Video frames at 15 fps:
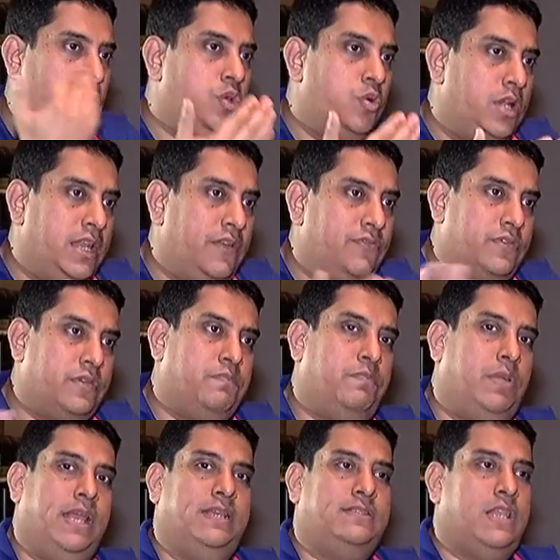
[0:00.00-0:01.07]
do you lift
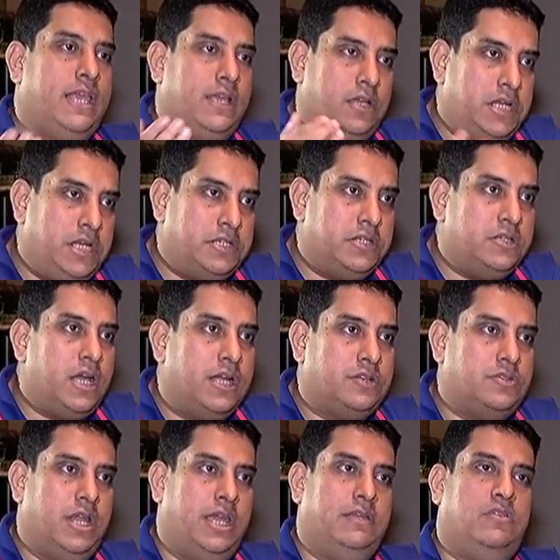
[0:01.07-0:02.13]
players like a Hilton
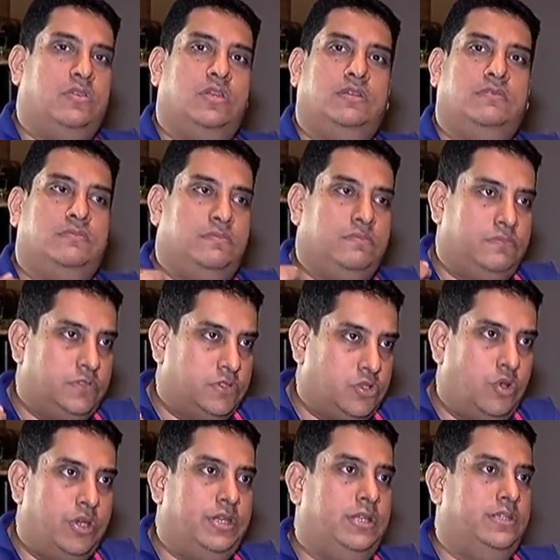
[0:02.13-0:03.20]
Cartwright or a
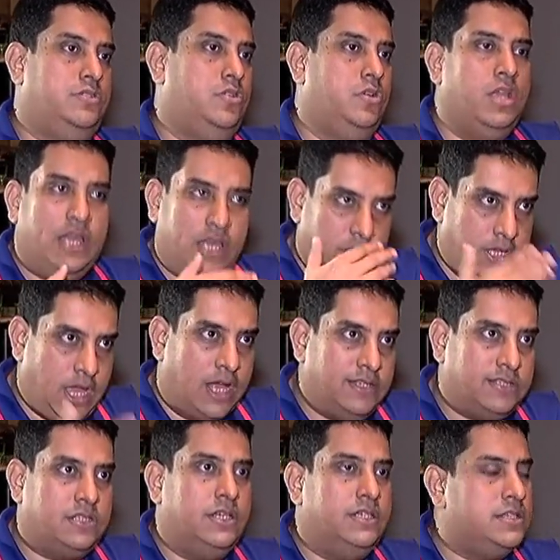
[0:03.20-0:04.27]
Stoinis or
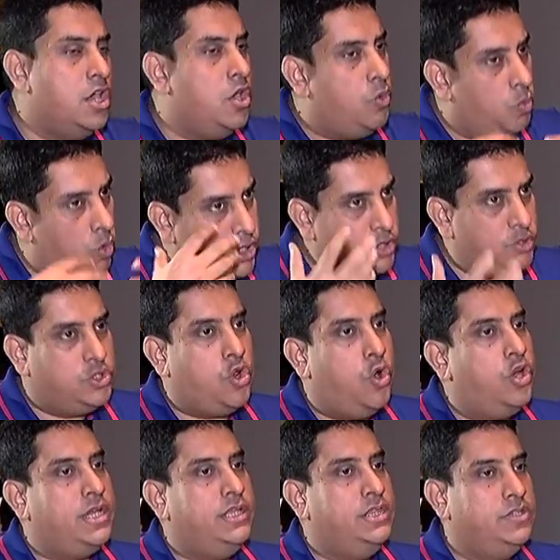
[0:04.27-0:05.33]
youngsters? What do you
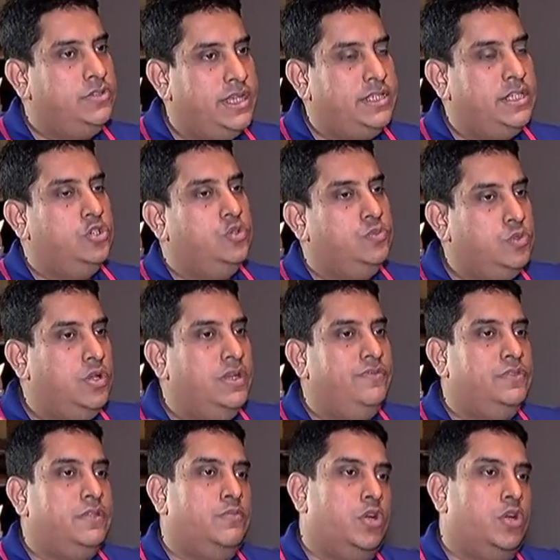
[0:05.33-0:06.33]
talk in the dressing room to lift the